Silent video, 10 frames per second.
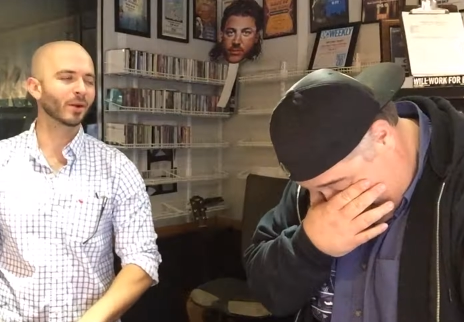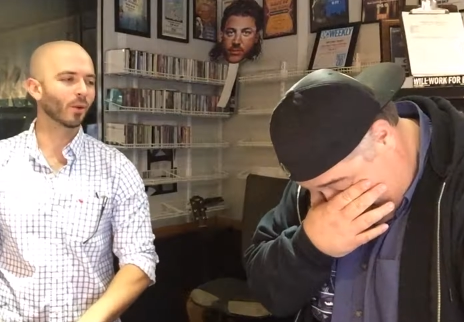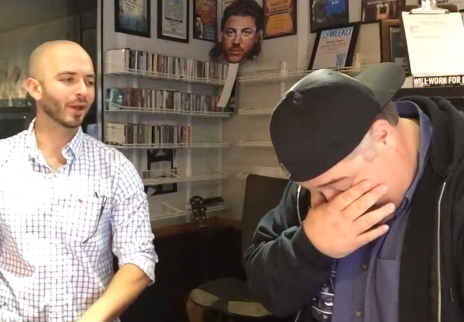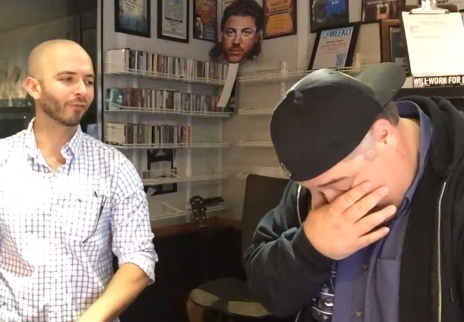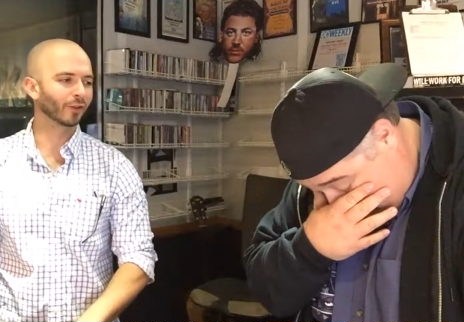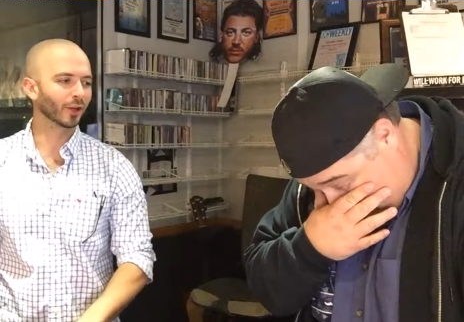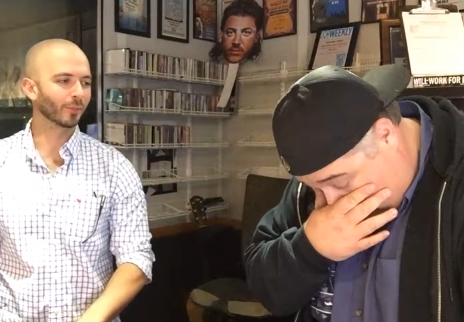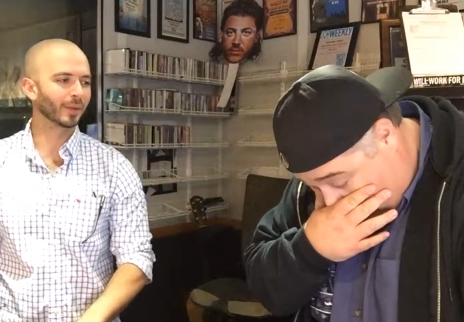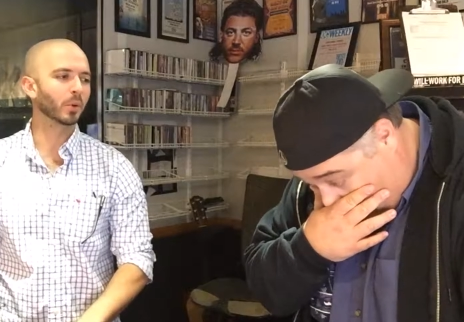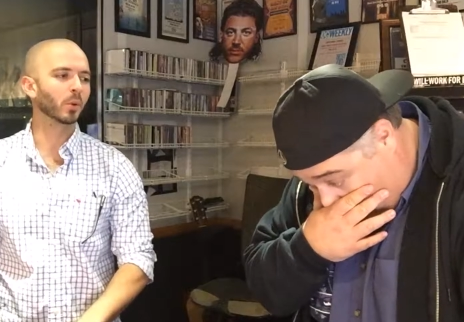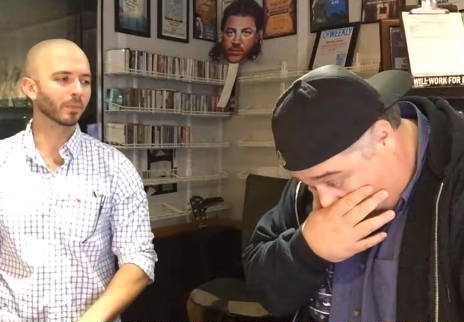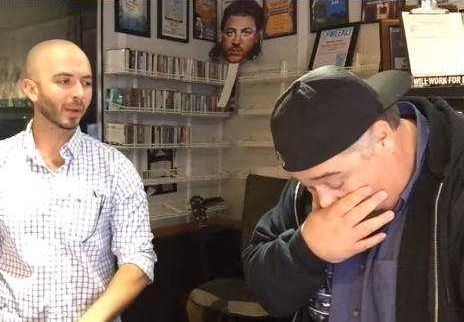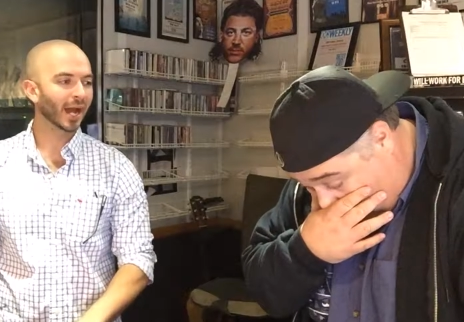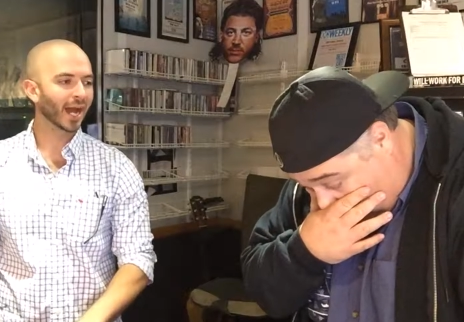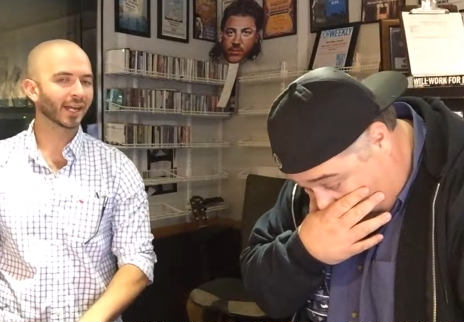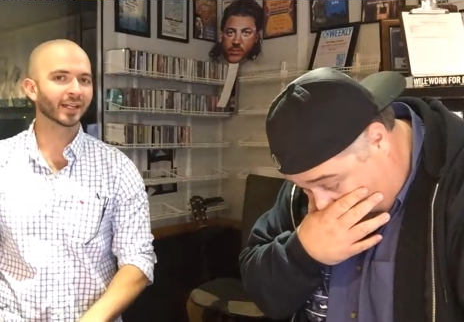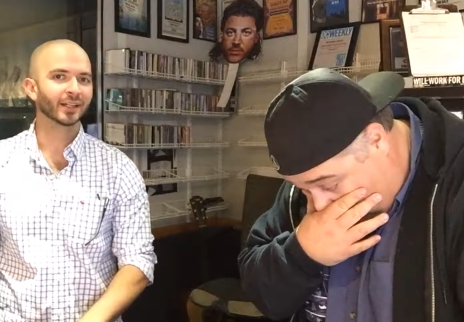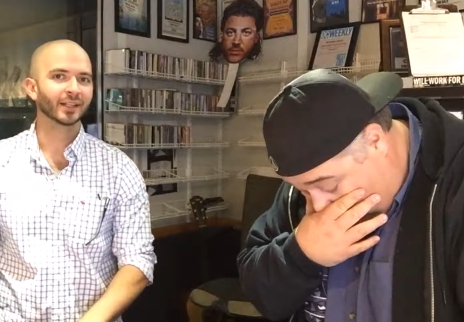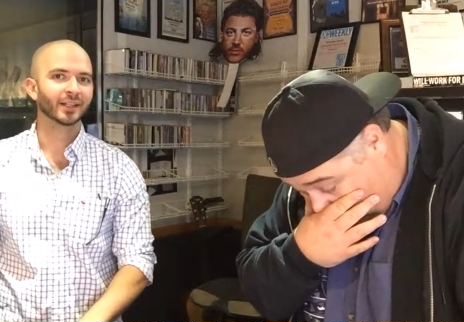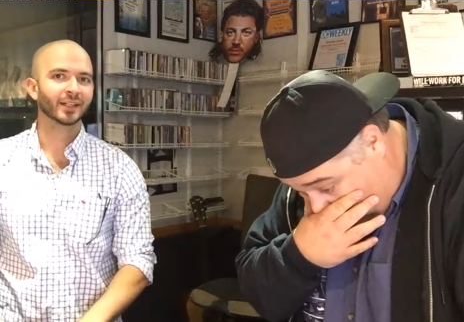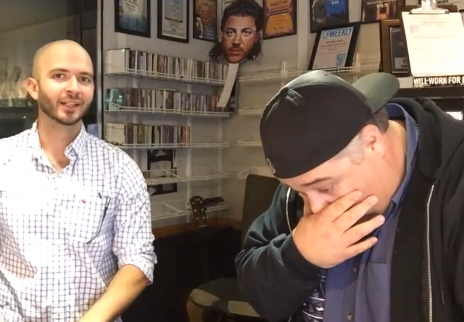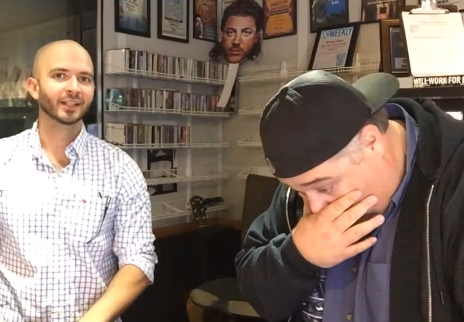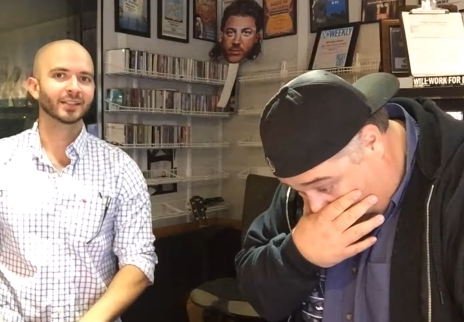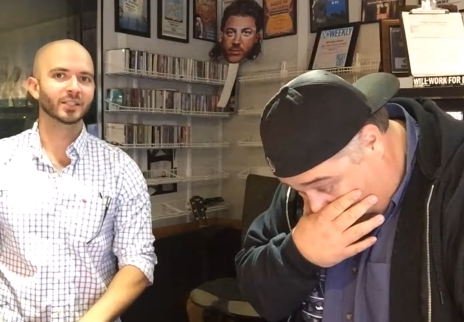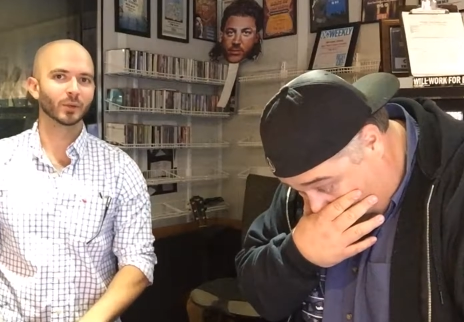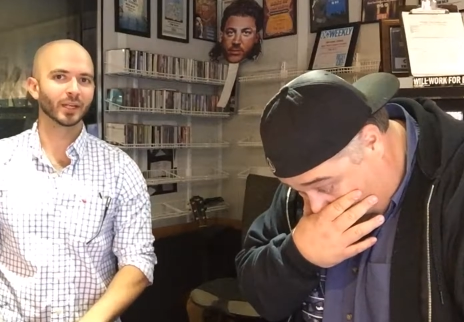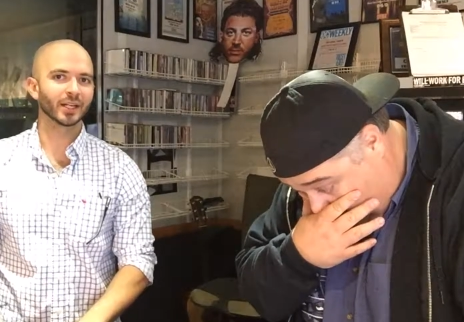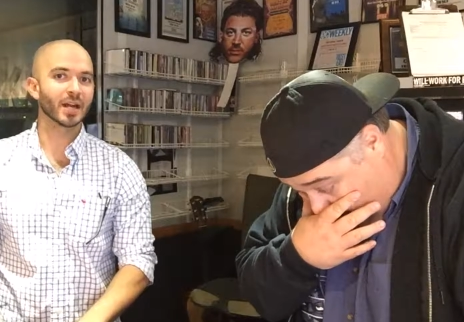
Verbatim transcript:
Speaker 1: been away for a little bit, but we're back doing it.